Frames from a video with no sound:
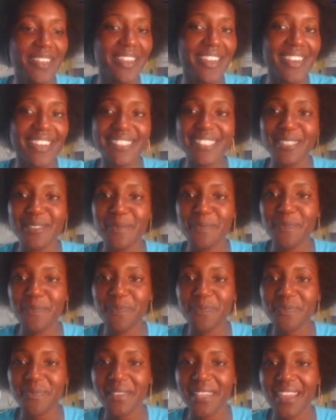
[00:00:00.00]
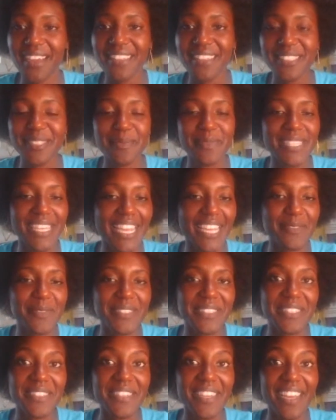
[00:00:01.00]
an awesome time
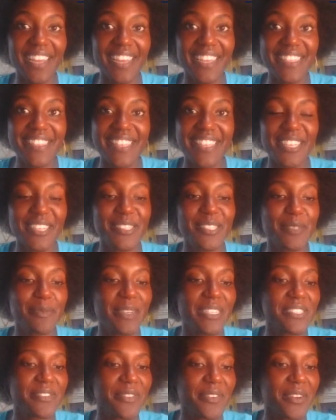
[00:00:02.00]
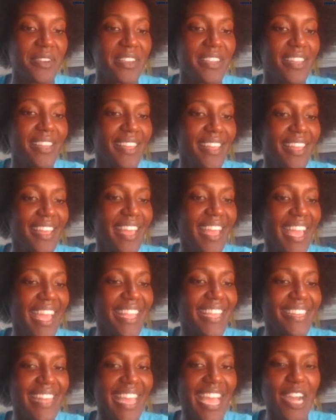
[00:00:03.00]
with you guys. Thank you so much for
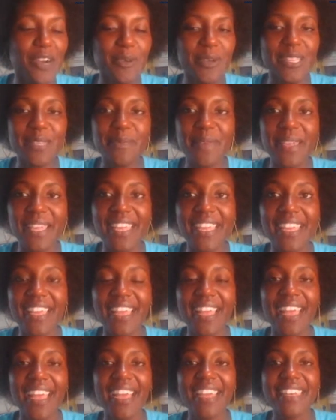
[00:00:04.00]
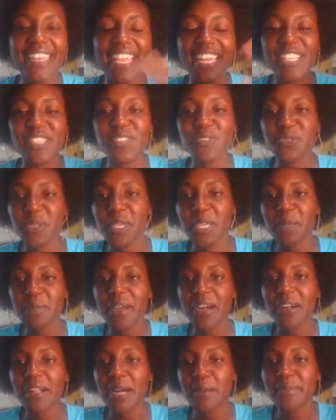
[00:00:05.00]
hanging out with me. Next
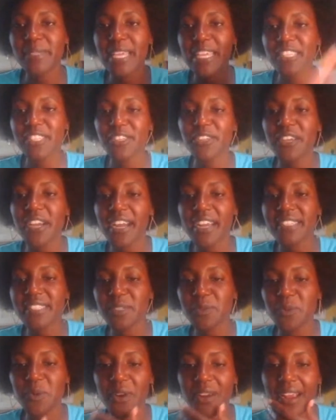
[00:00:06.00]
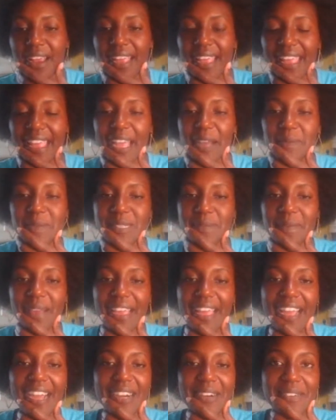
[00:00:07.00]
stream, I'll update you guys on where I am with
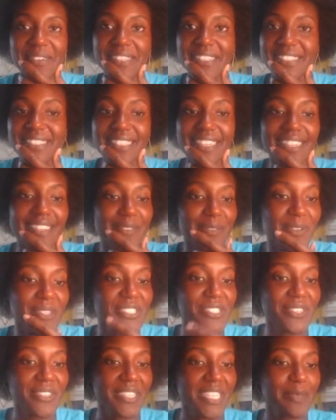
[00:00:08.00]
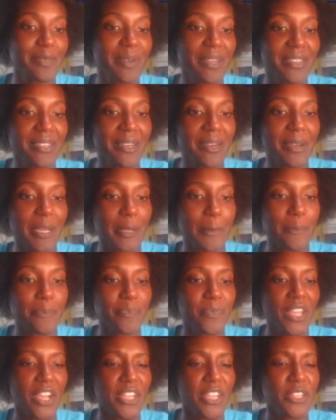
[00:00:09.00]
my hours, and we're just going to keep on
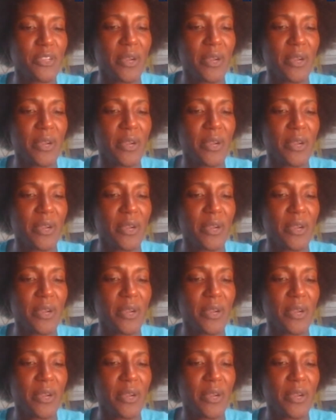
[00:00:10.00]
going. Are